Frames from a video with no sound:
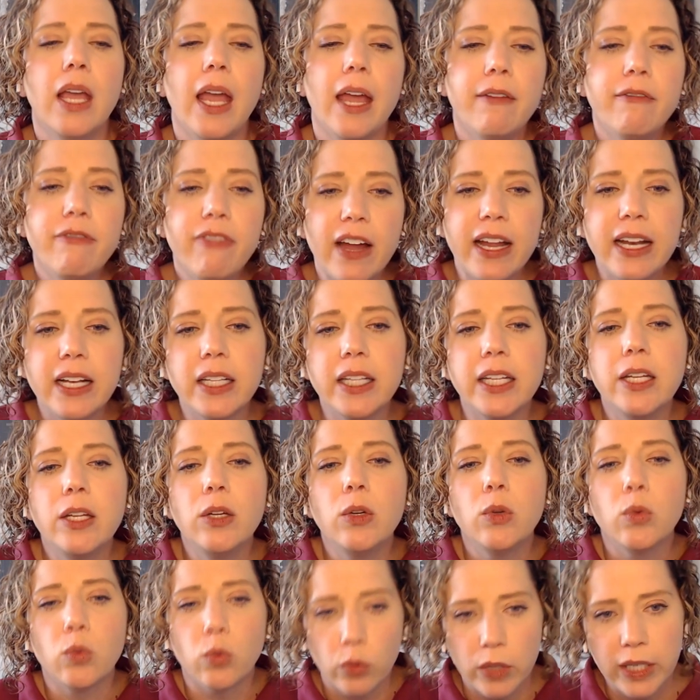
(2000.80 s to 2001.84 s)
And
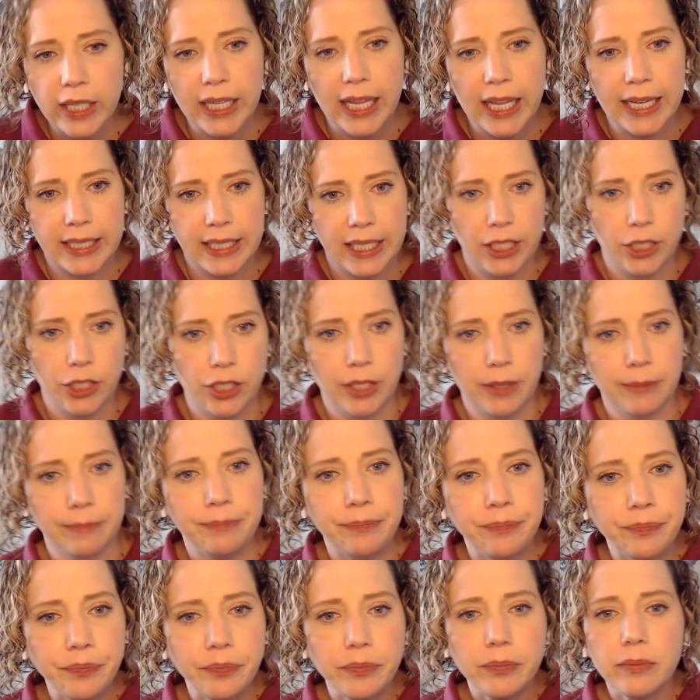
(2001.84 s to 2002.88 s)
finally, relaxation.